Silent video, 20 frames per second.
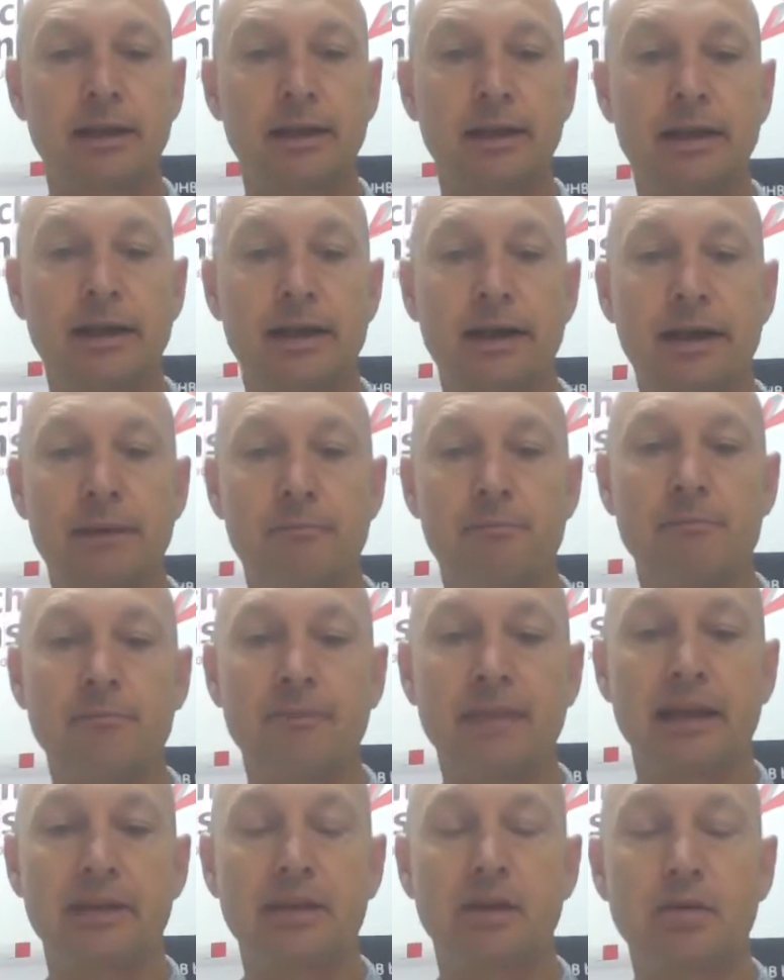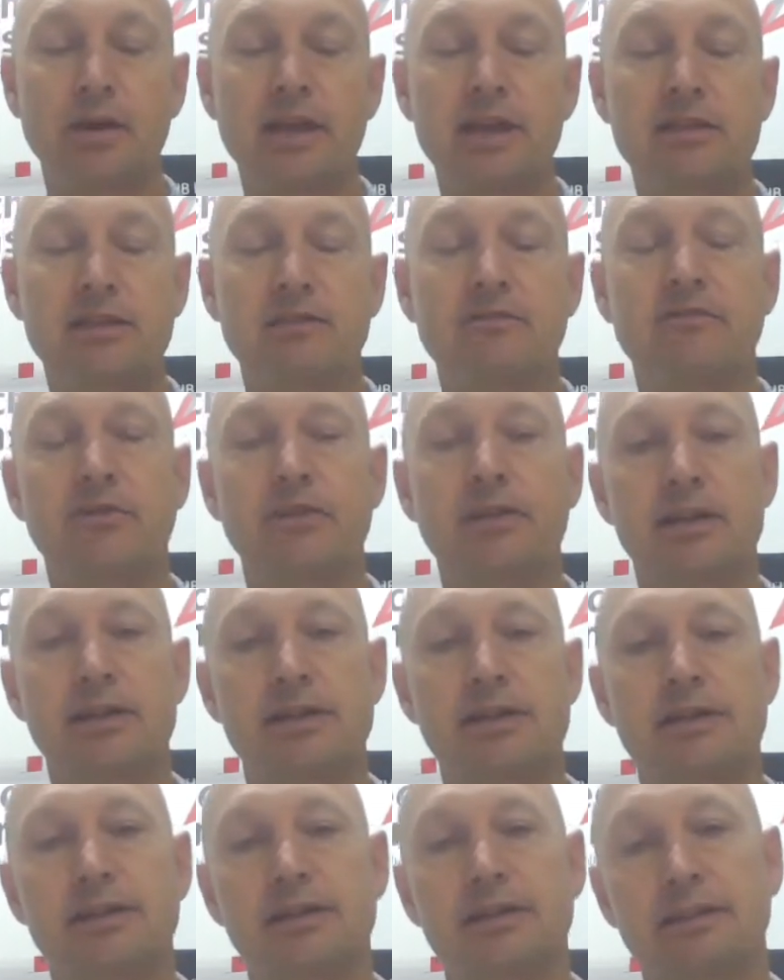And the reason for
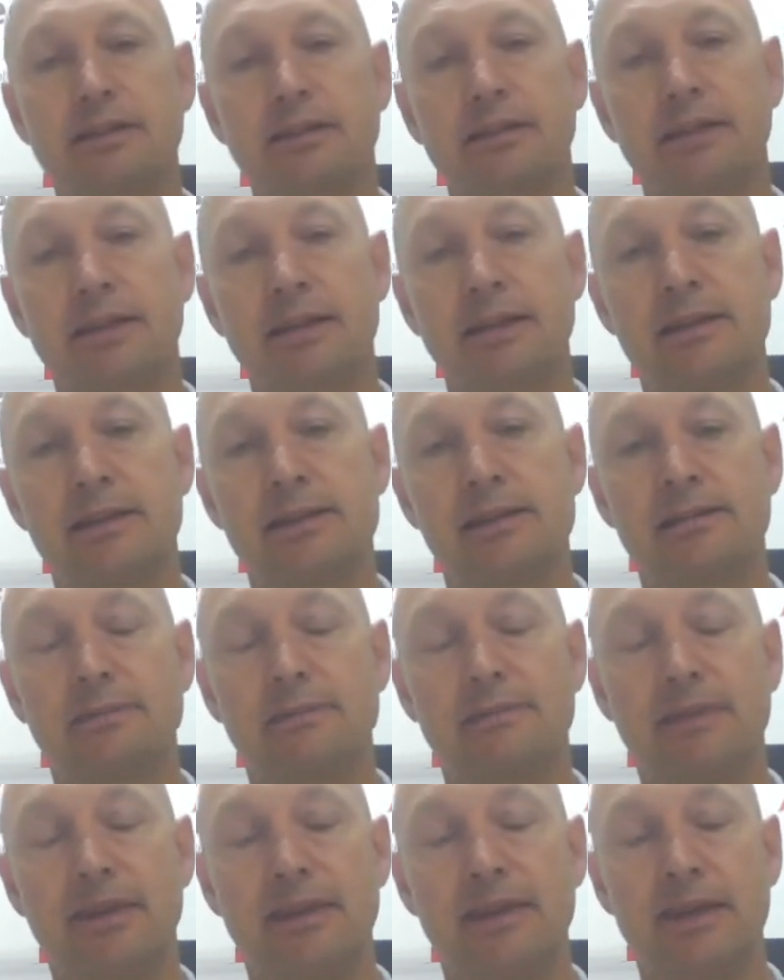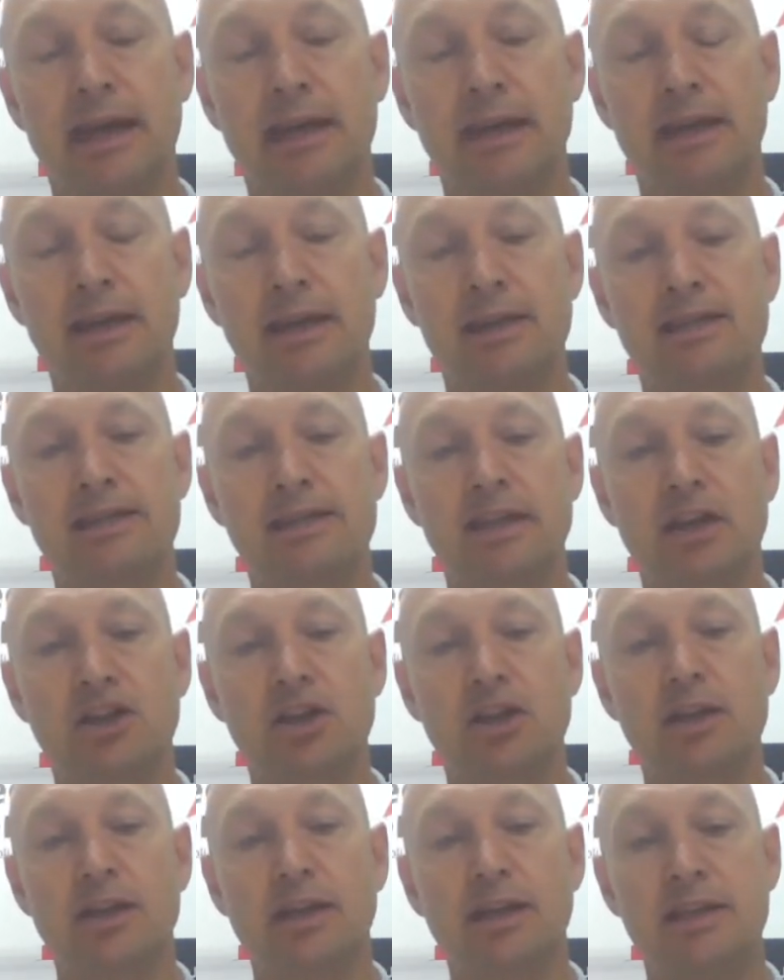this is that it is
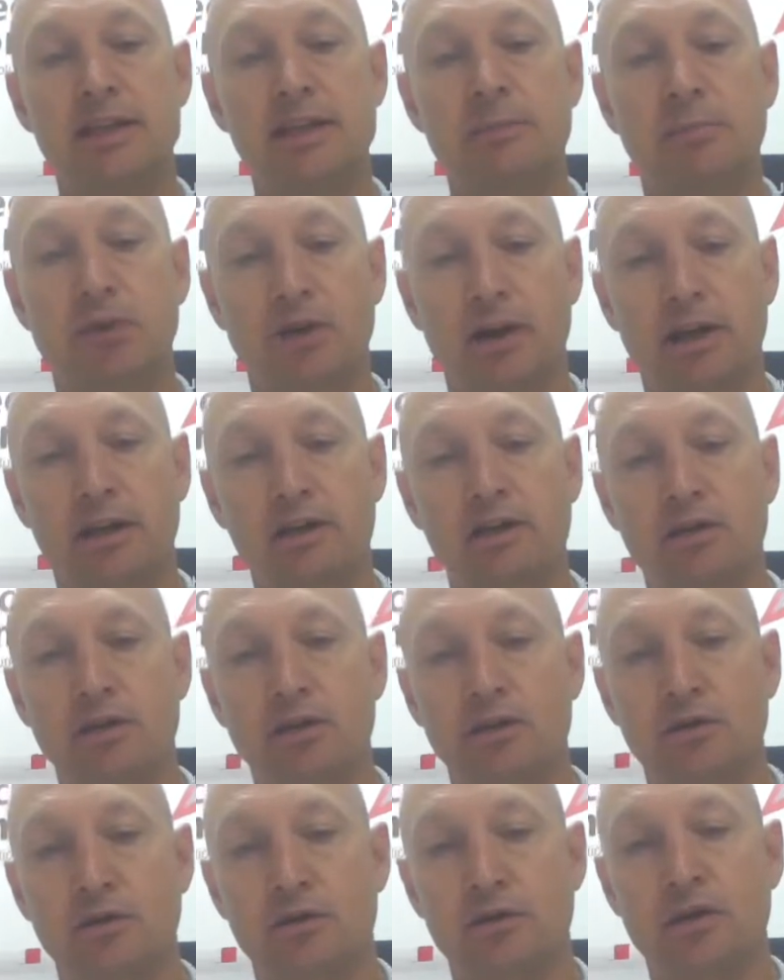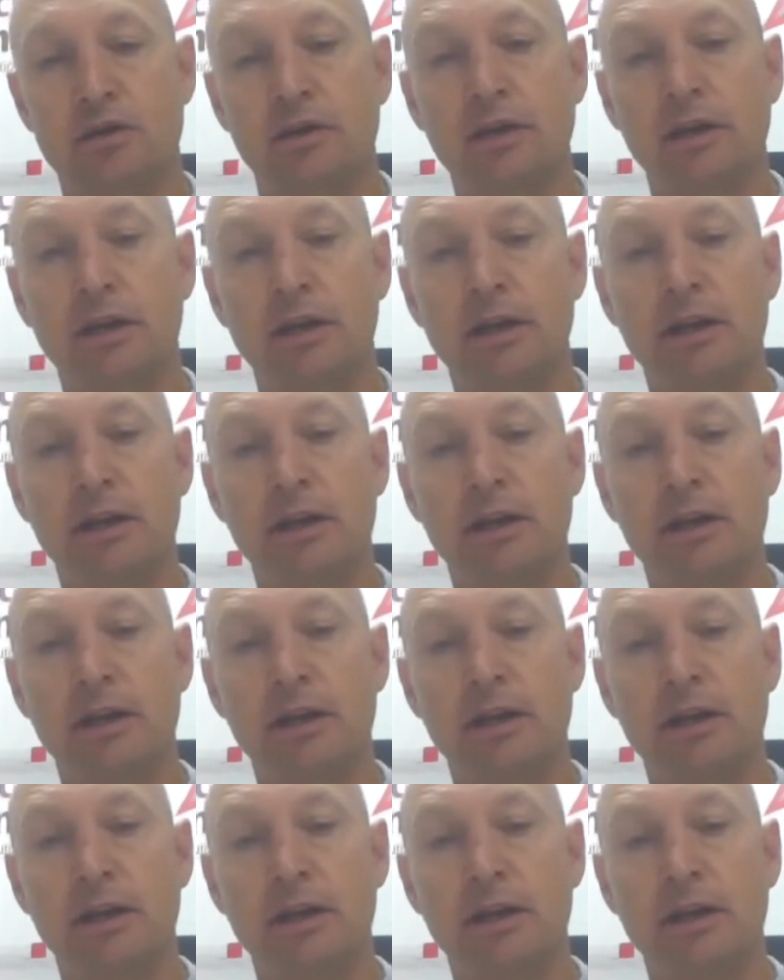such an easy product to use.